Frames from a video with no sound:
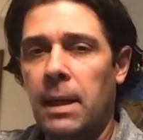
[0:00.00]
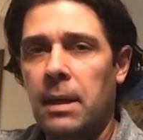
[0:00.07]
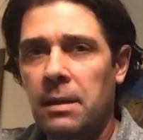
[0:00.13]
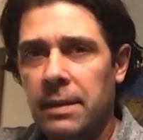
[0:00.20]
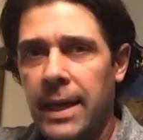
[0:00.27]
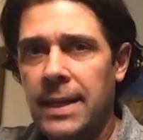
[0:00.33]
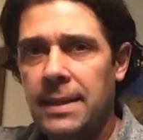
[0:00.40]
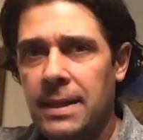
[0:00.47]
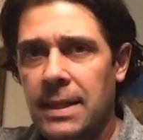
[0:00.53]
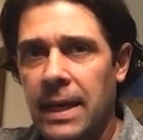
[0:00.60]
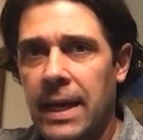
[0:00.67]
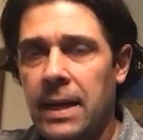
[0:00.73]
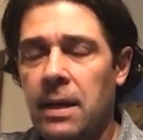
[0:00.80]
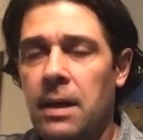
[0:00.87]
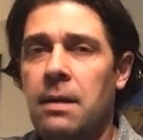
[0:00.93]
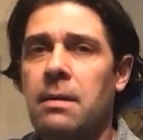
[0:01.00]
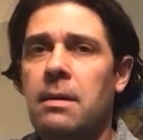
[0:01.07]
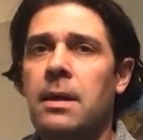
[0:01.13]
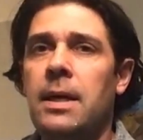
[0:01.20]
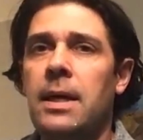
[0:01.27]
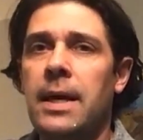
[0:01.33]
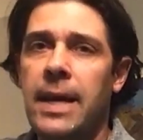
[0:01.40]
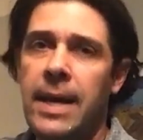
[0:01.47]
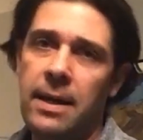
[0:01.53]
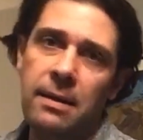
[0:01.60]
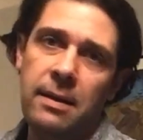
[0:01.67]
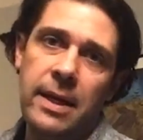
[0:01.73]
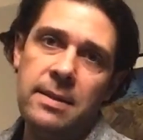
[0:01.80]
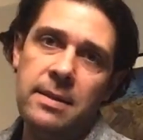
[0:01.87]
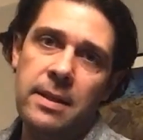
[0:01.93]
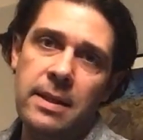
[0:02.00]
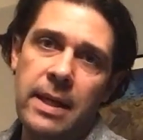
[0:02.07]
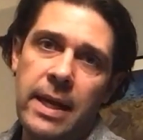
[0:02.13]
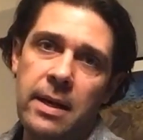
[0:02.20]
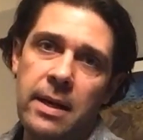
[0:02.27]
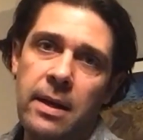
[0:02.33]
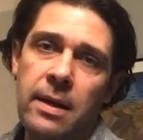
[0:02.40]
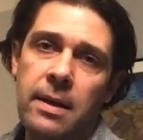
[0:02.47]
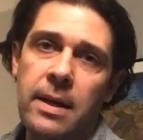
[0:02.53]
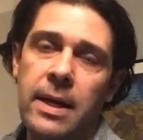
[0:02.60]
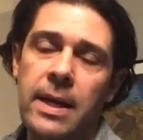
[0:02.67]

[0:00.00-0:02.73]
collect the data, analyze the data,